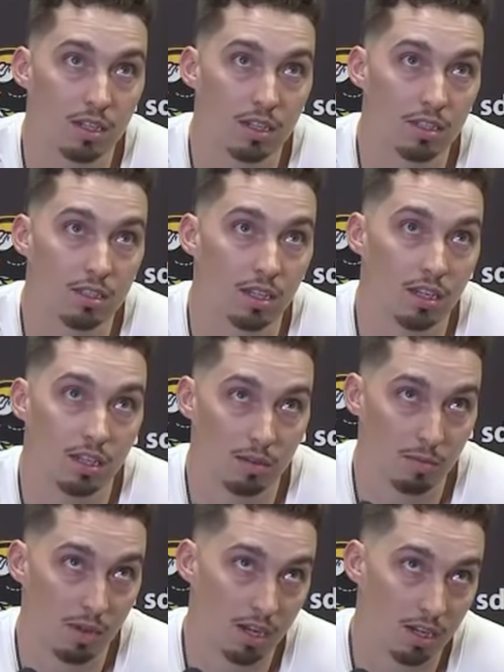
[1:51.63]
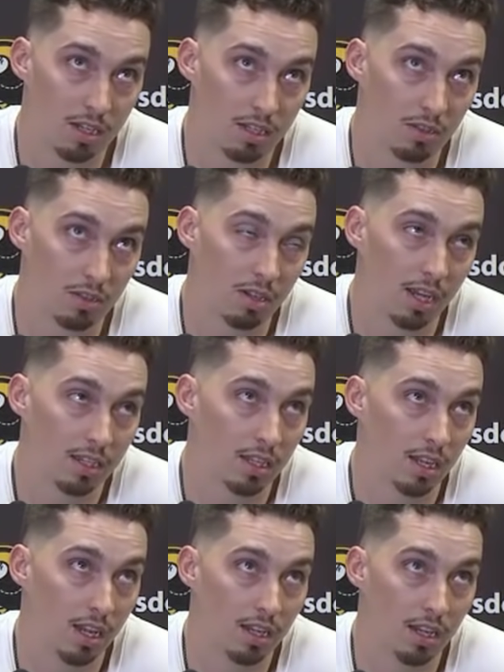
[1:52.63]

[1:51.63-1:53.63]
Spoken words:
I said, I'm not going to do that today.